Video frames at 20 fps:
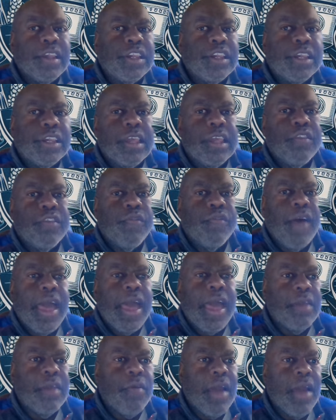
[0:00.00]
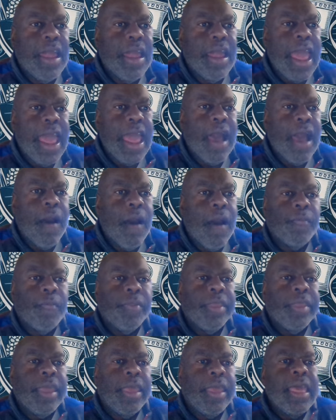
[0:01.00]
he's fighting right now.
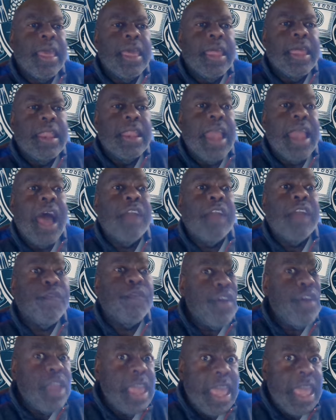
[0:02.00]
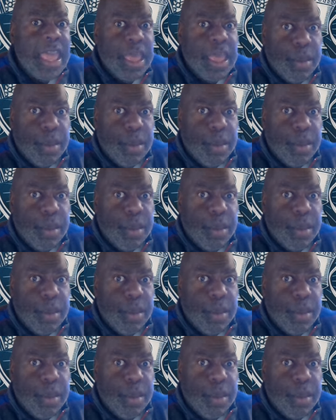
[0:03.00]
Not for him.